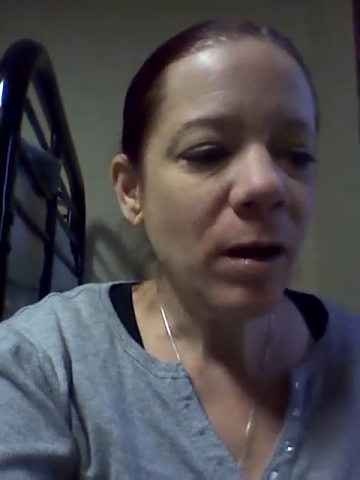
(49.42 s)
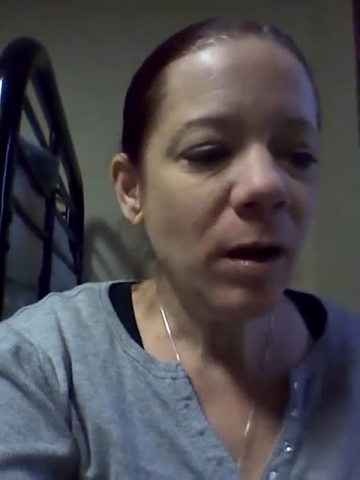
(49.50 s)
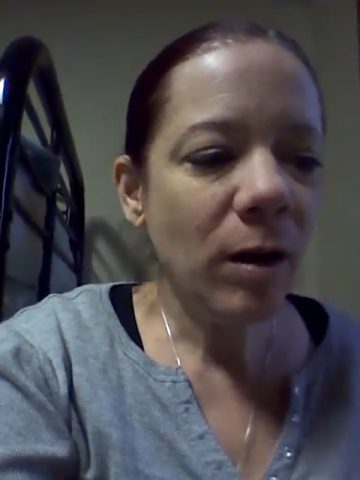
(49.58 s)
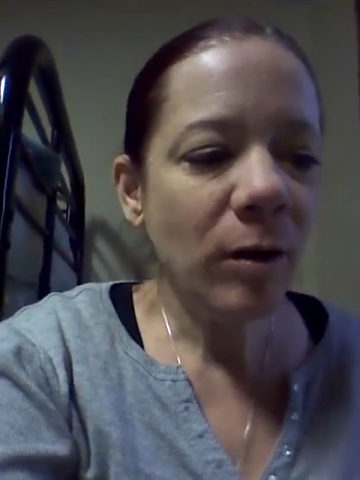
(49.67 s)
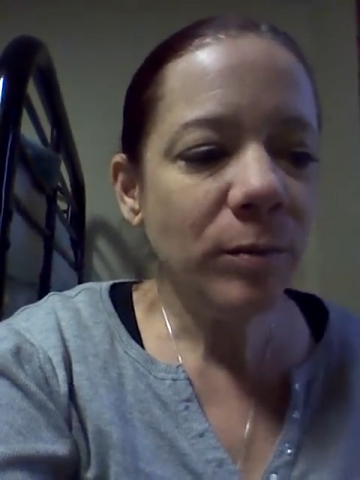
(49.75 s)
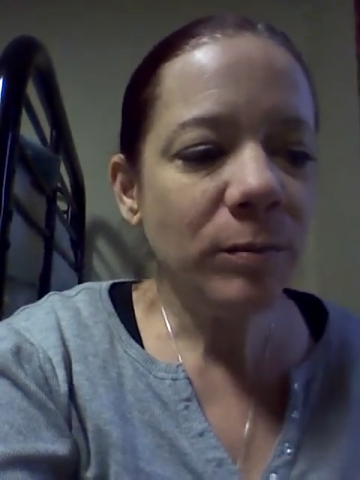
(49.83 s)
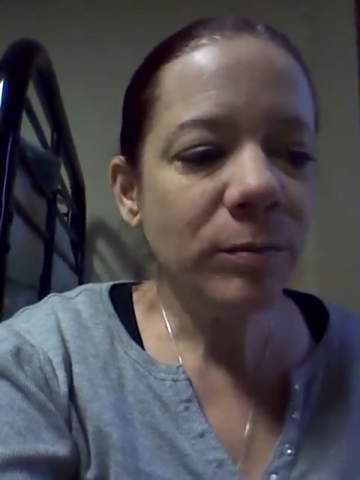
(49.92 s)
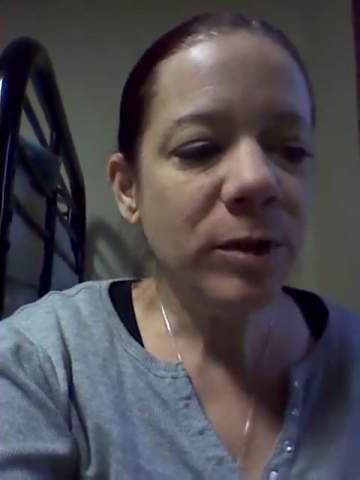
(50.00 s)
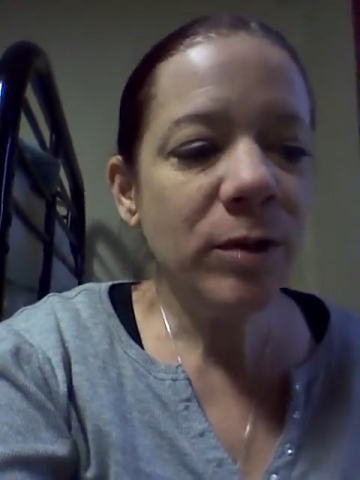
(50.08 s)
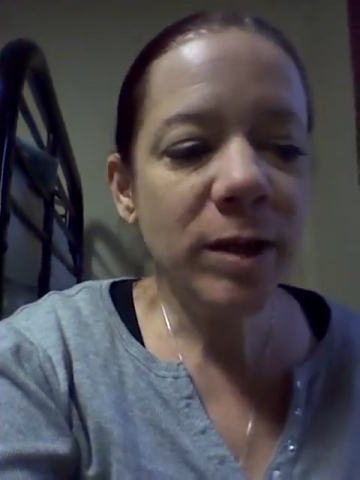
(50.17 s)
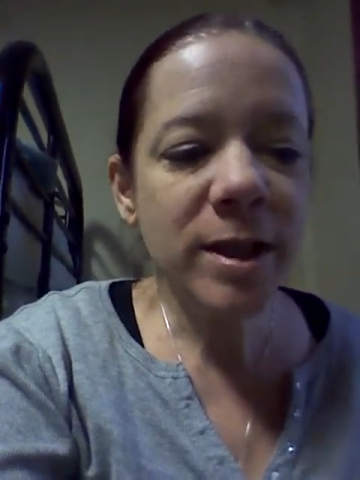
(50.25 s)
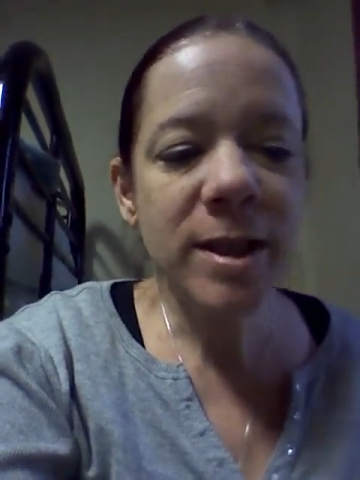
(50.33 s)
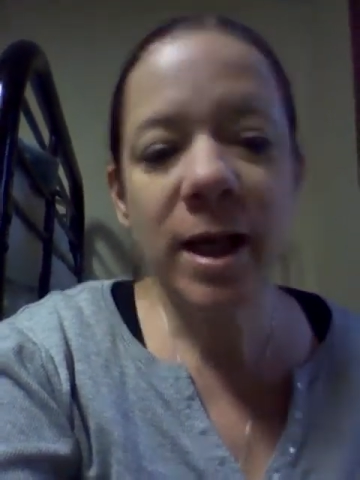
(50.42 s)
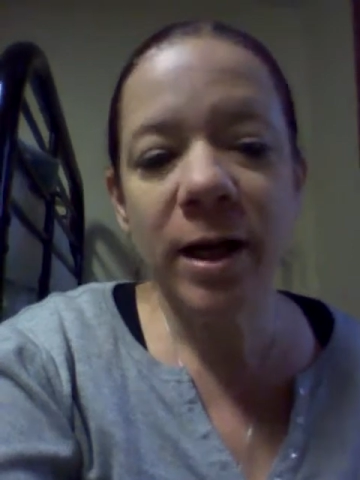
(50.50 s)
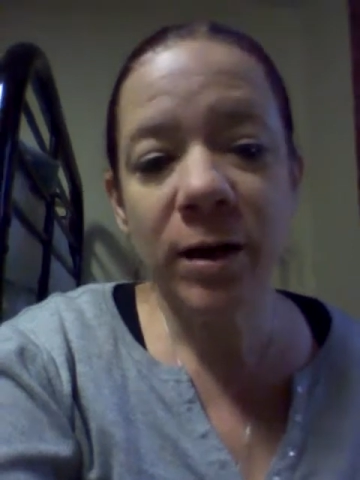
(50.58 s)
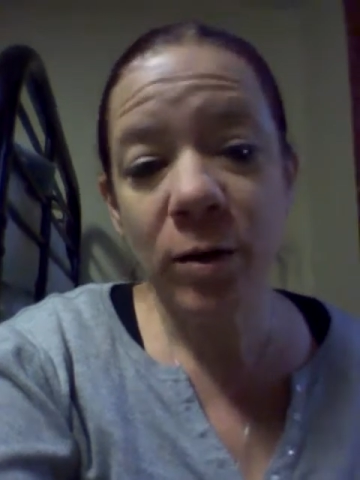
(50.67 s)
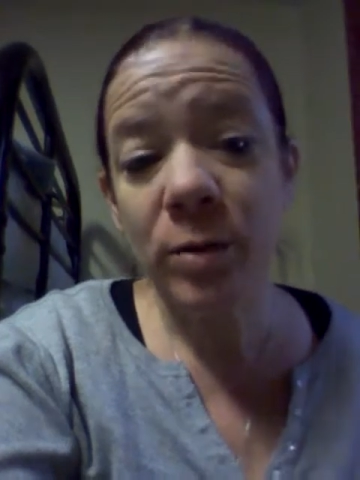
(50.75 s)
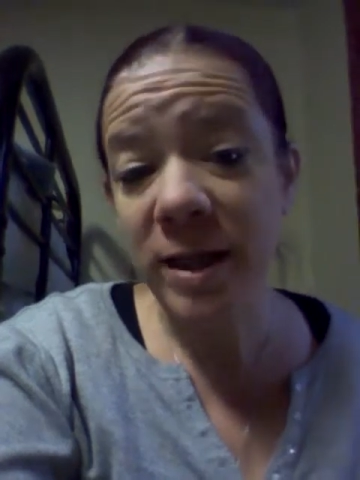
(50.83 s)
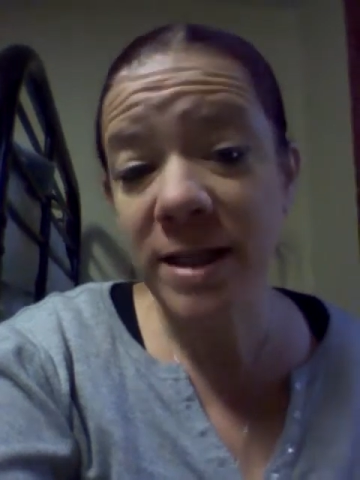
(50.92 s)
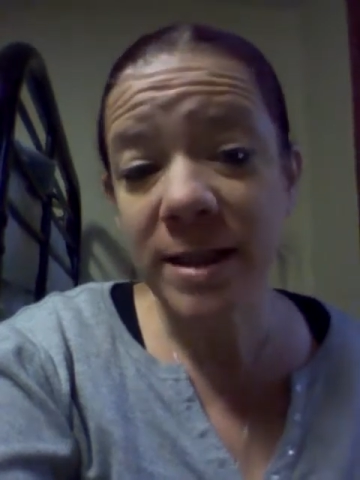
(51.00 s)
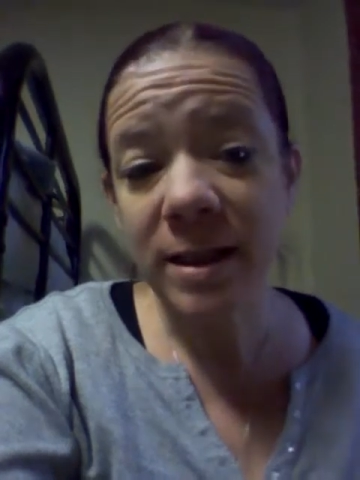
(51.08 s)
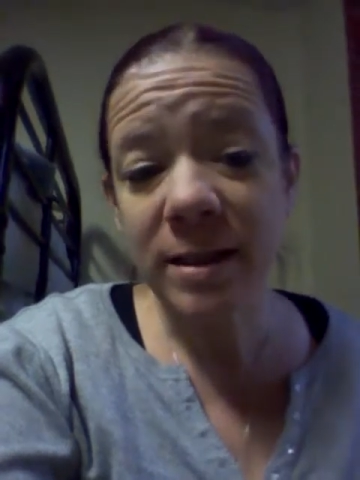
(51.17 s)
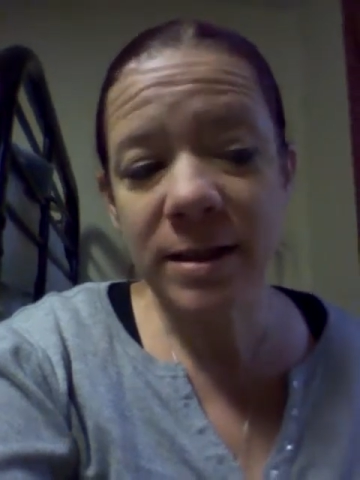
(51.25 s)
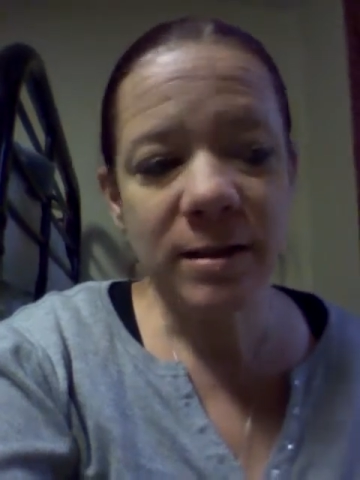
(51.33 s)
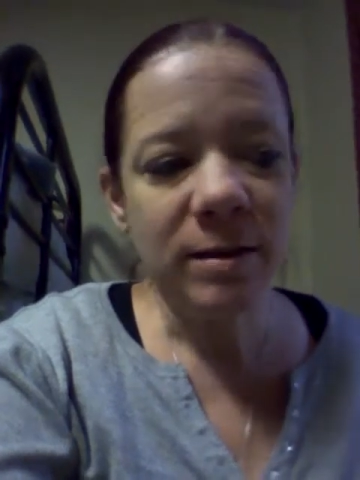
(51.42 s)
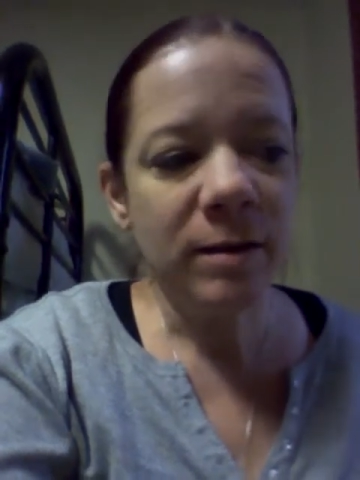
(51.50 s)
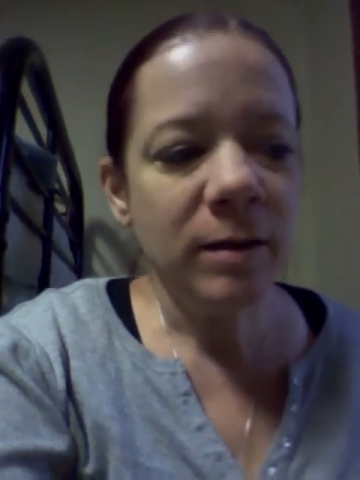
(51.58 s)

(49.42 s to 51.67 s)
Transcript: You at least got to know the basics,